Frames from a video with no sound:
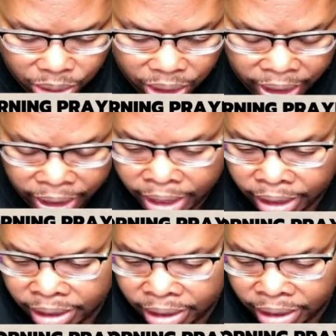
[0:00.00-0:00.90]
and get
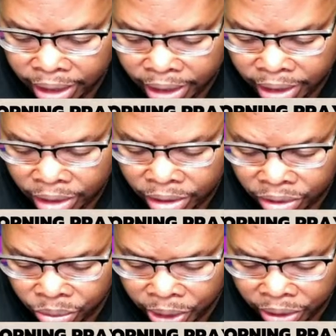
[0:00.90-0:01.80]
this thing in here
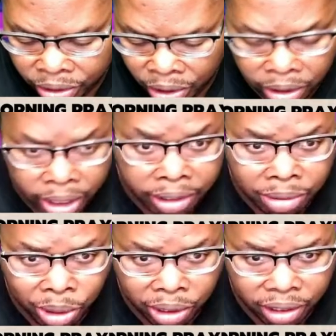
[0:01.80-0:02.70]
so we can start next
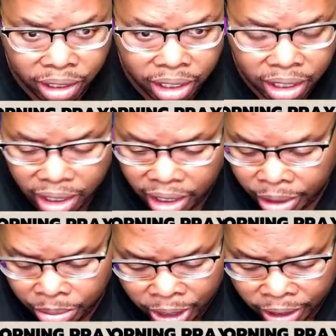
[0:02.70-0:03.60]
month.
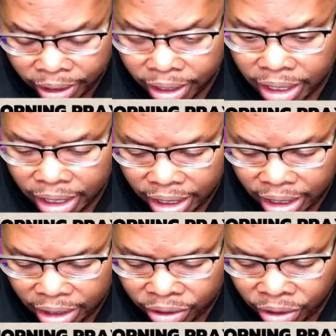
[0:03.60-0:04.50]
Amen.
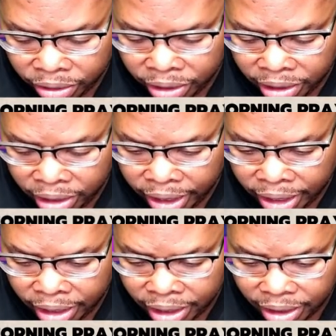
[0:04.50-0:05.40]
Start this
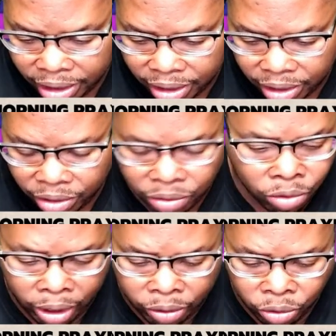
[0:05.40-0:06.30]
thing
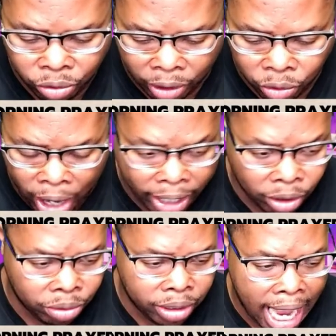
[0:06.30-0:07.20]
right, right, right
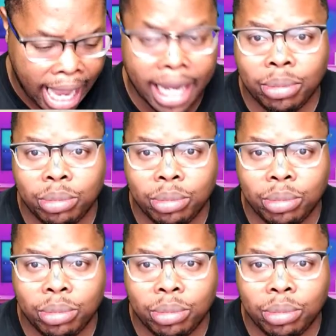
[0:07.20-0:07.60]
on time.